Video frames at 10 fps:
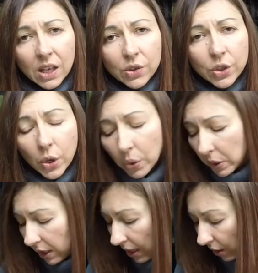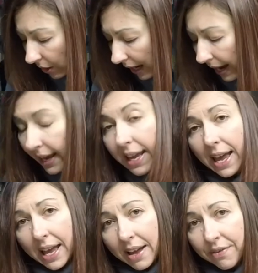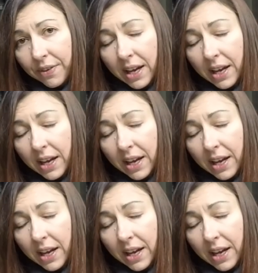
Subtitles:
So here I have